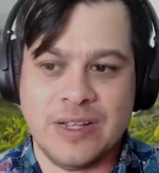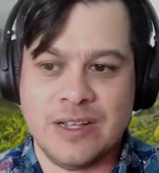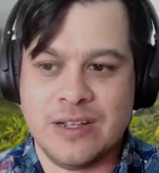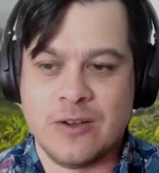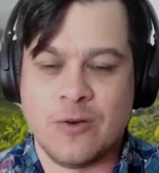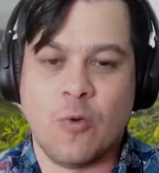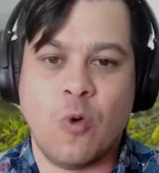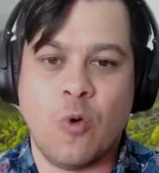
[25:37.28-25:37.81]

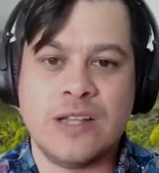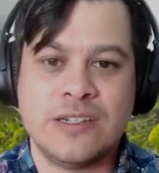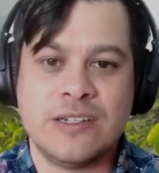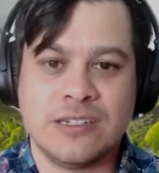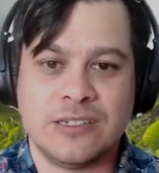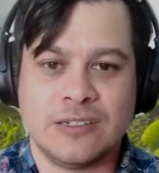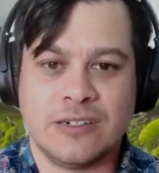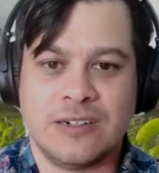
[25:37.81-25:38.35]
want to
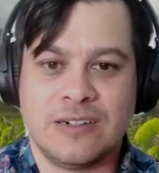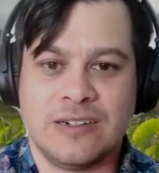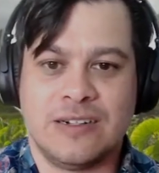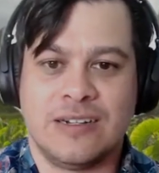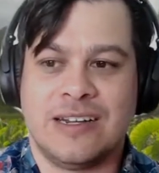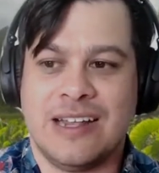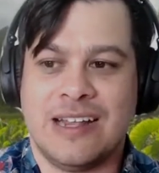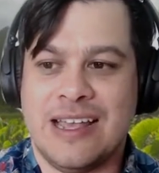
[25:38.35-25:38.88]
learn,
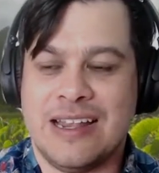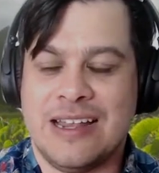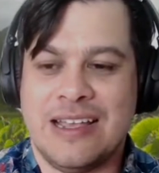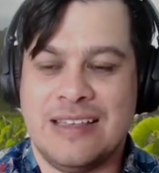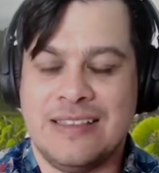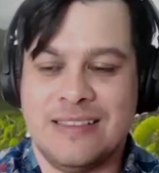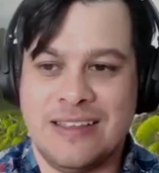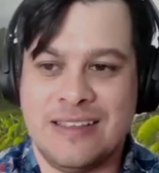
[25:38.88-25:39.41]

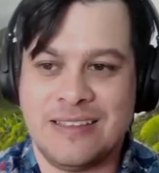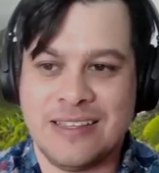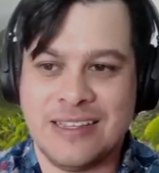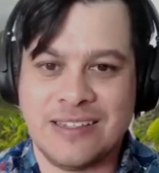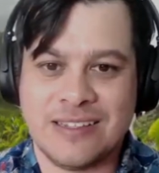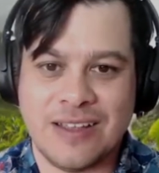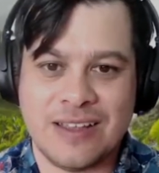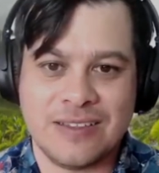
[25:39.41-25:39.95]
and things
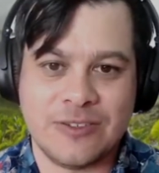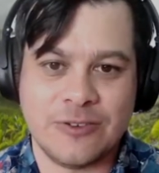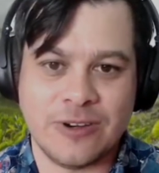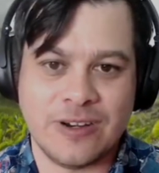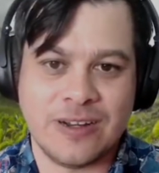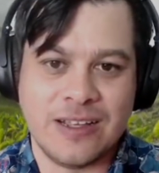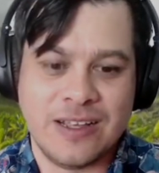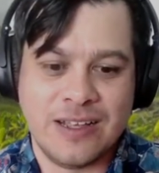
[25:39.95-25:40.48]
of that
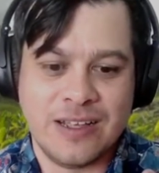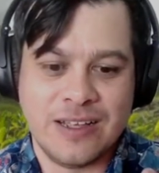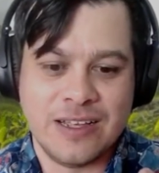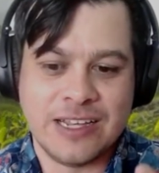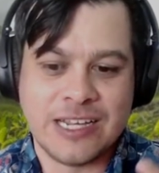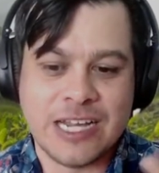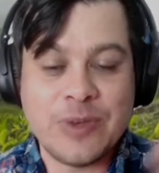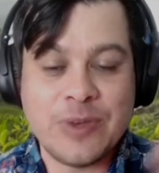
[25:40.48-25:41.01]
sort.
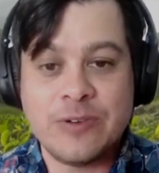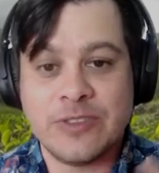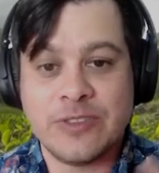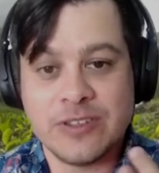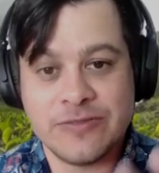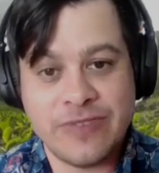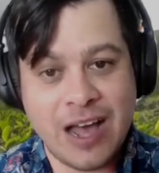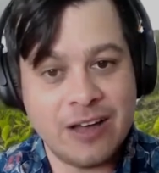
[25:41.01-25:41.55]
Come in with
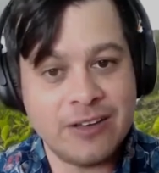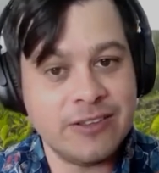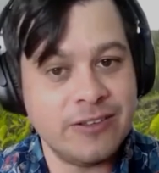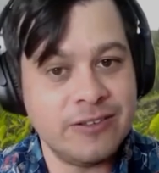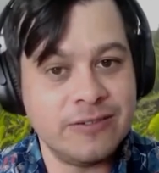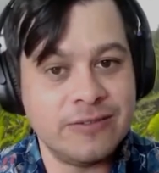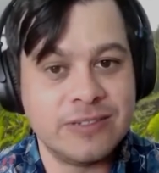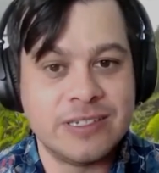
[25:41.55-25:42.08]
those
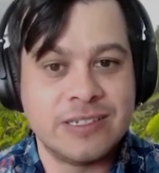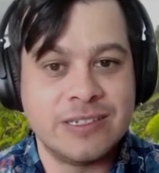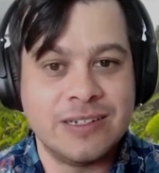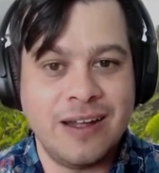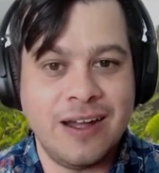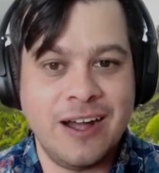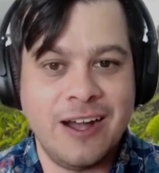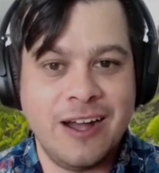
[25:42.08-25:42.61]
values.
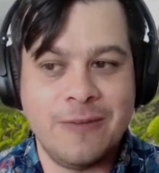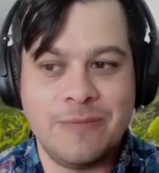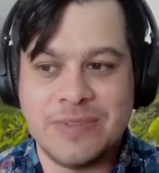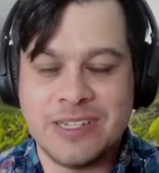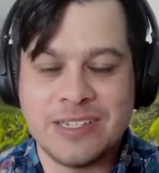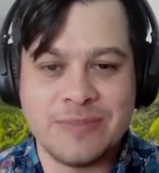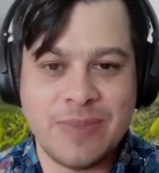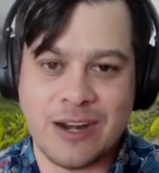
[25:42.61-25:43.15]

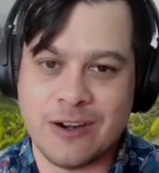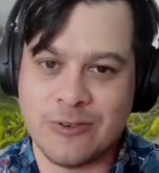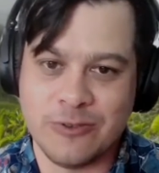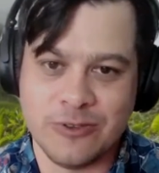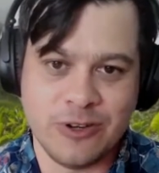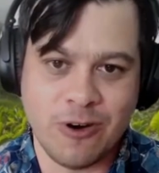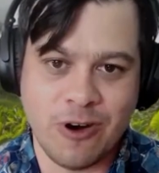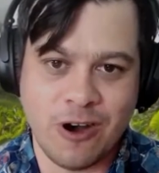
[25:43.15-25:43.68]
Doesn't matter who
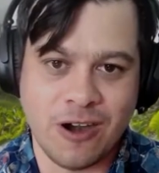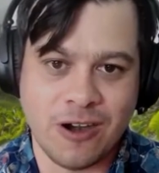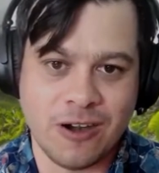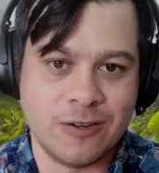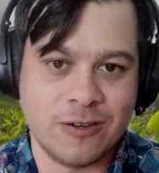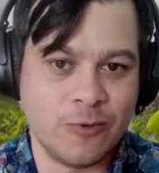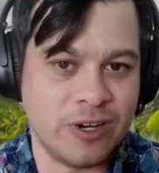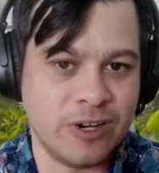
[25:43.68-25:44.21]
you are,
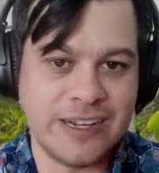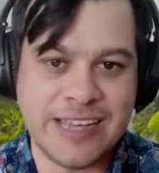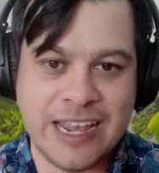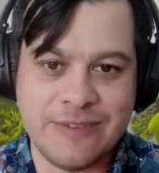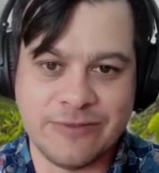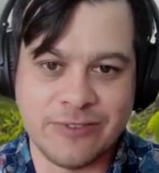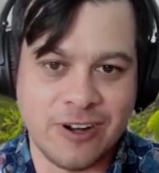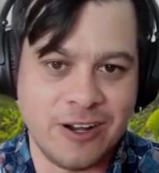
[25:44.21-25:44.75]
where you came
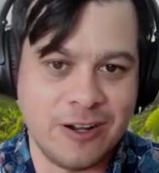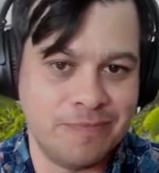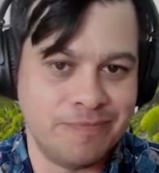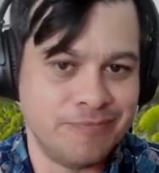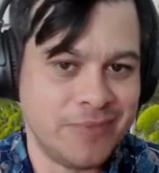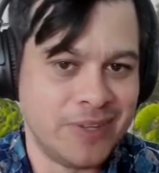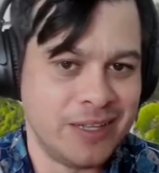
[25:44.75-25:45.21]
from.